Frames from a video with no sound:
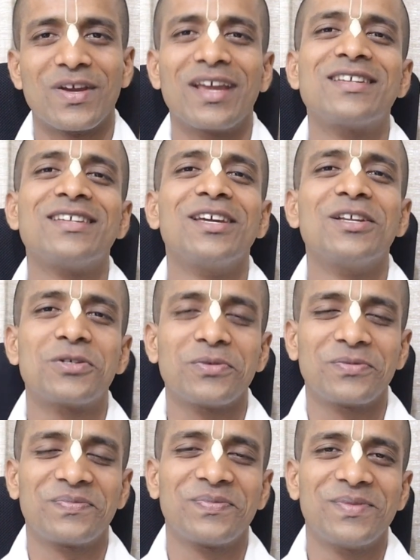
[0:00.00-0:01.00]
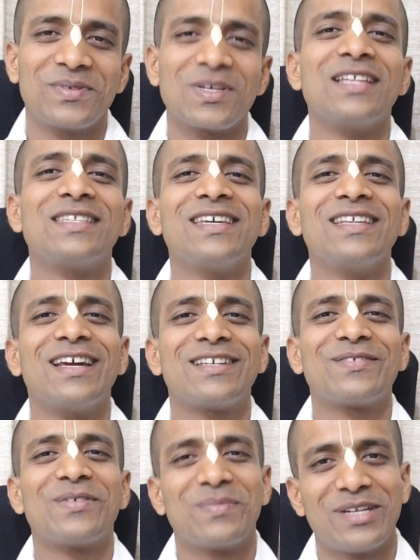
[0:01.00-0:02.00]
we are getting into. So, let's see
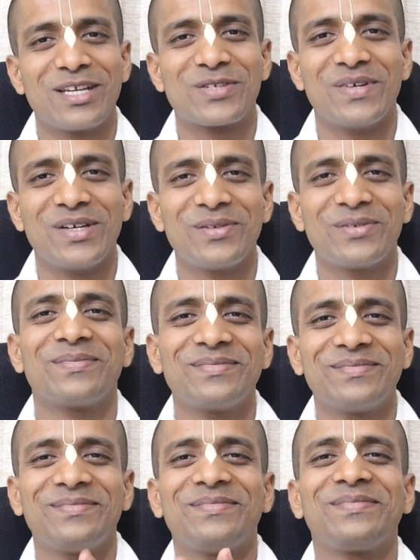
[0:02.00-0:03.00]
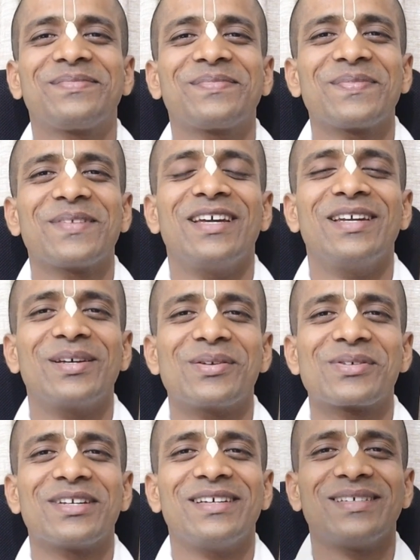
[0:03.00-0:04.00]
that from the next video. Hare
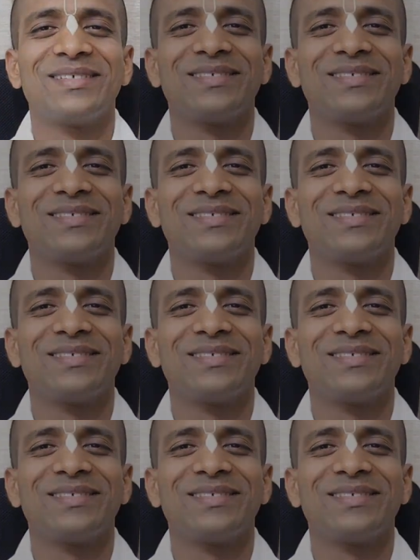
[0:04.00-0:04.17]
Krishna.